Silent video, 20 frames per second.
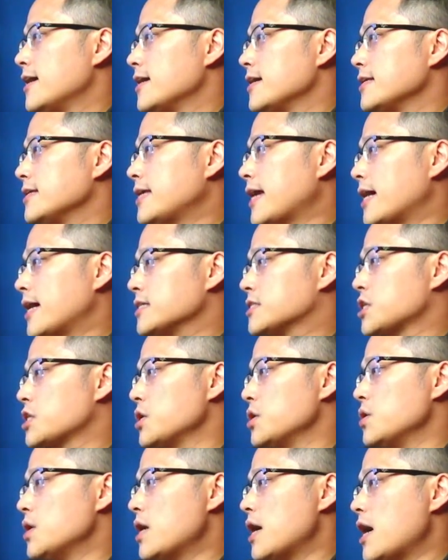yeah,
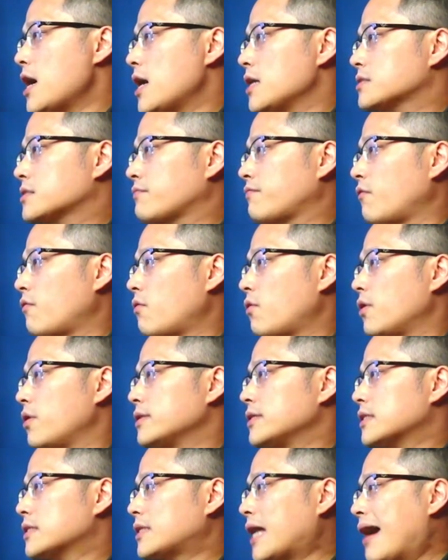so as for
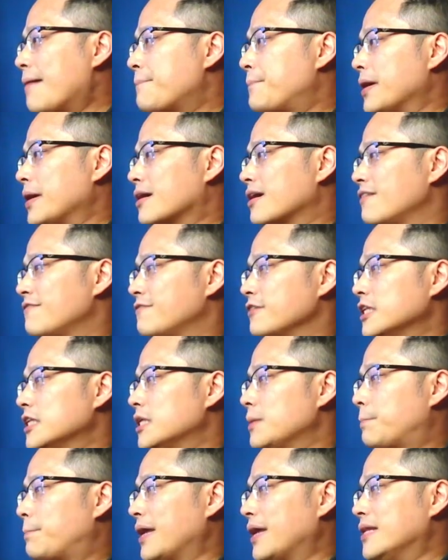the topic of
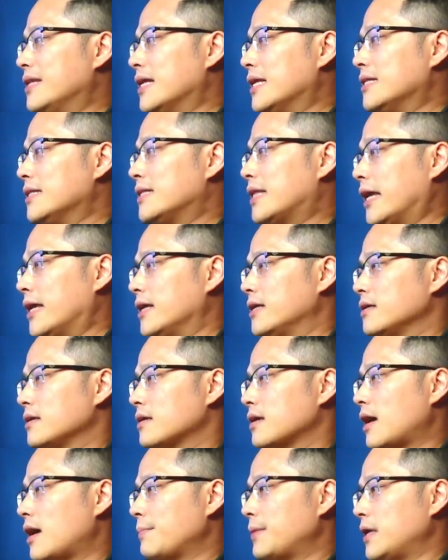Independent Day,
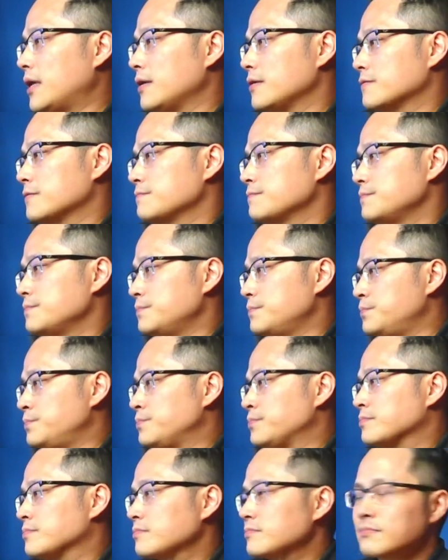I mean,
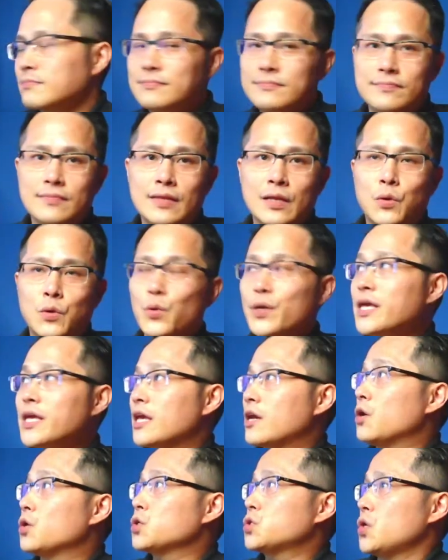we can
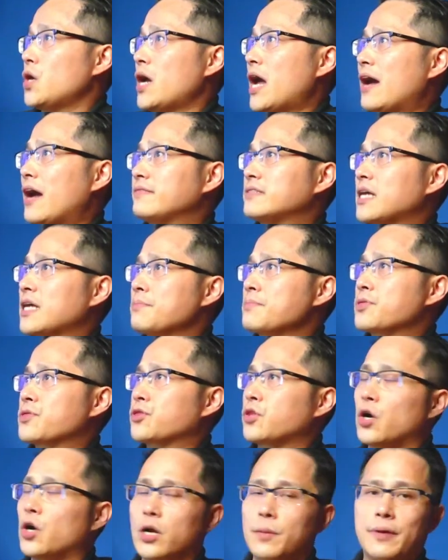also have some
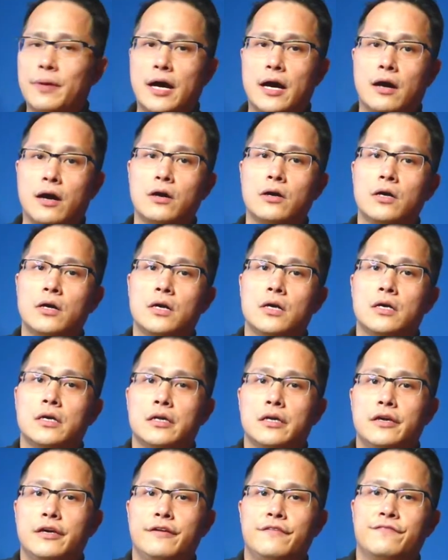thought about
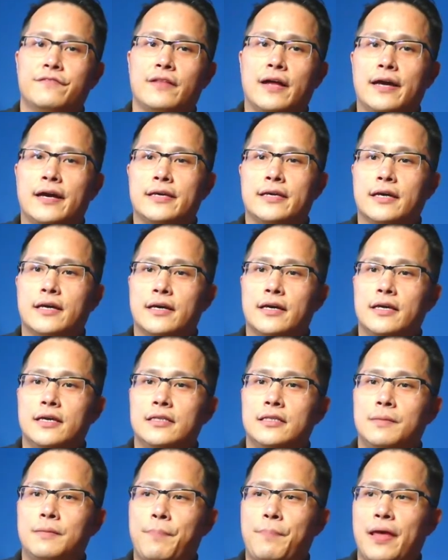if like
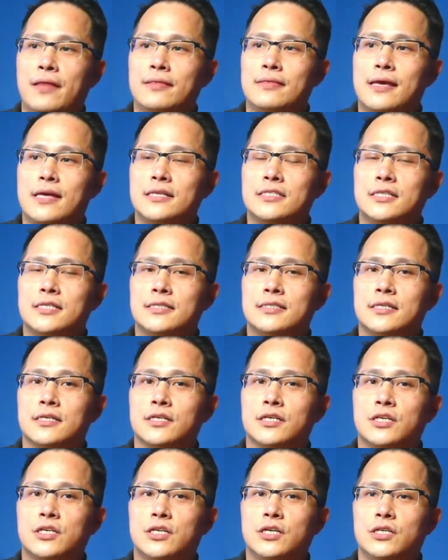independence is
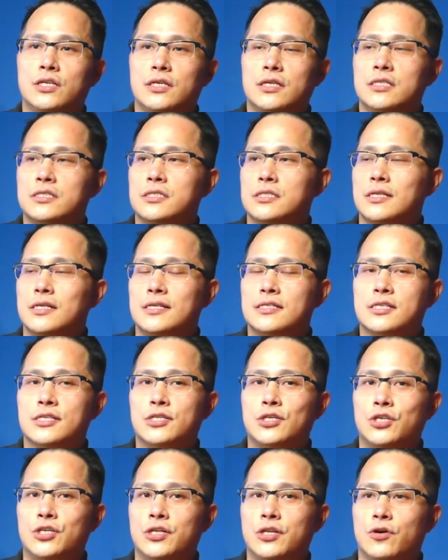is
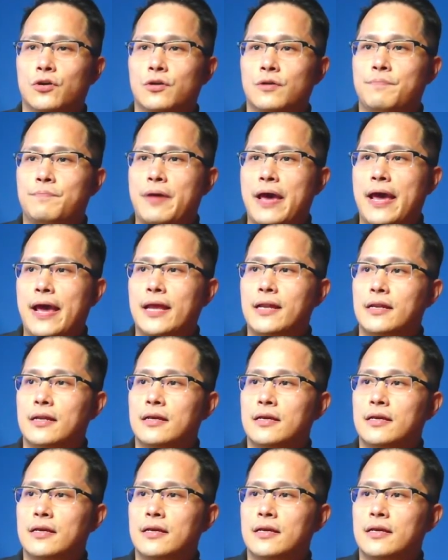good or bad.